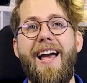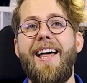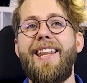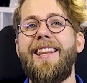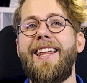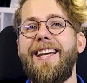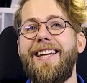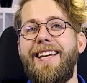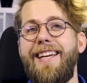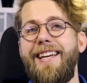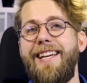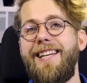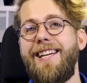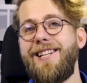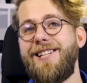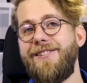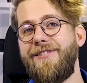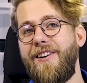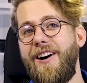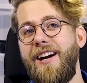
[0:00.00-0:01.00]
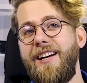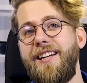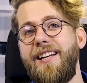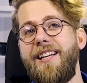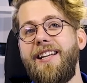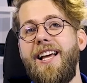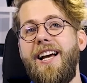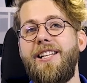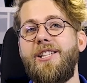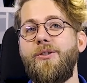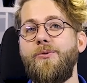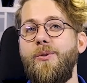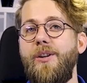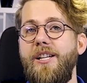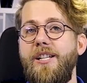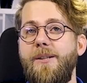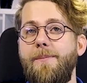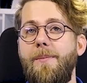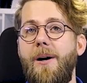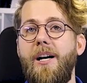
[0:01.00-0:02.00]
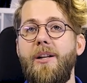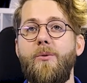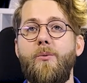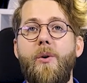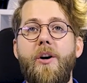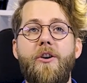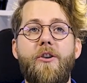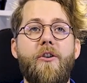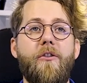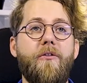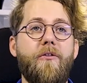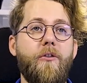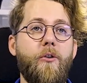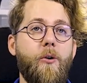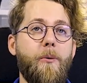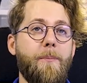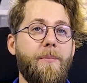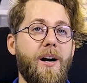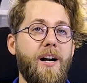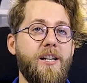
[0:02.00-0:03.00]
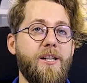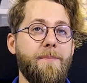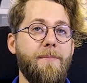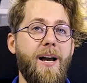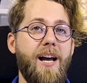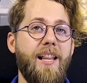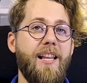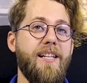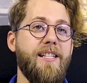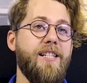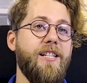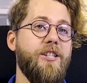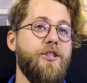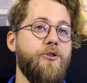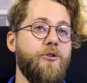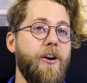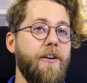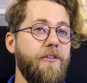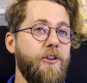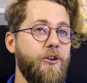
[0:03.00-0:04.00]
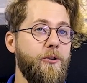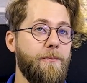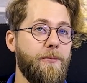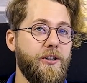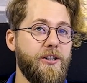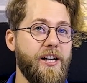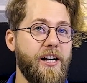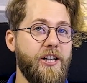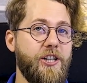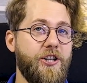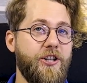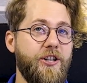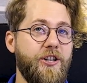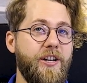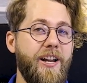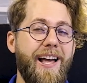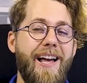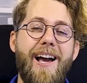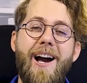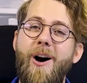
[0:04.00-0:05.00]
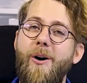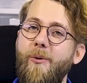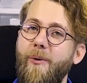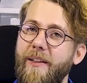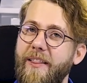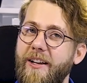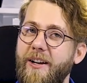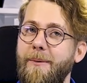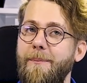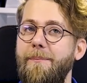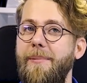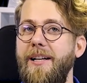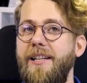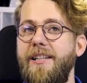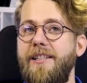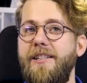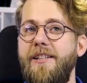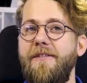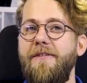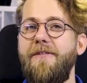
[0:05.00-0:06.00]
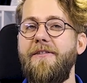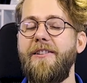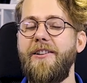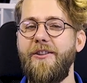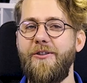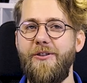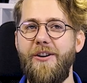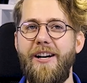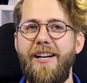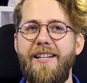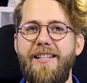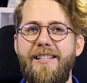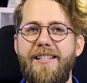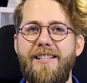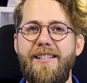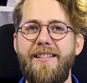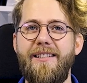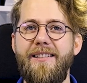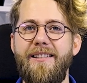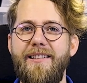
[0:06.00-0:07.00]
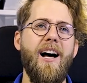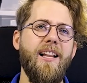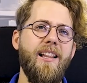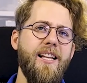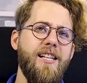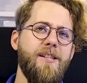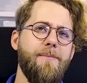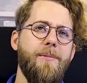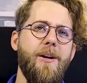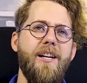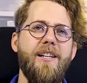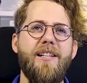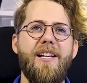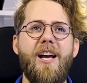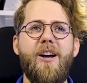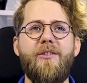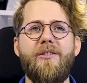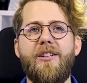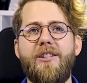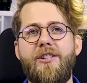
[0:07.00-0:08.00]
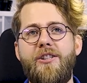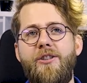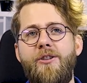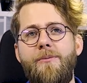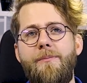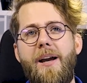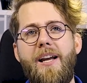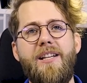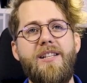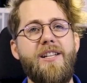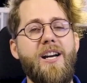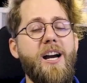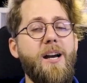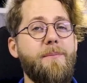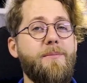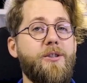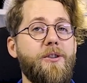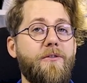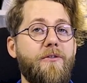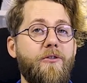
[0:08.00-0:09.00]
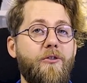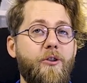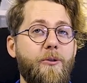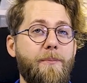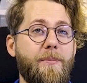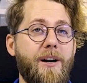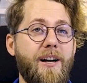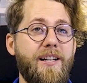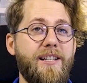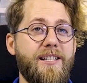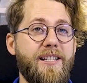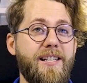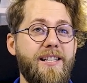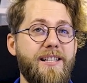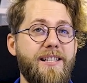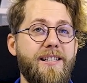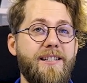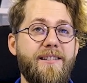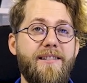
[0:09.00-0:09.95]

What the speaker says: The key is finding that sweet spot where your floor price balances revenue protection with competitive fill rates. Let's break down the two main types of floor prices: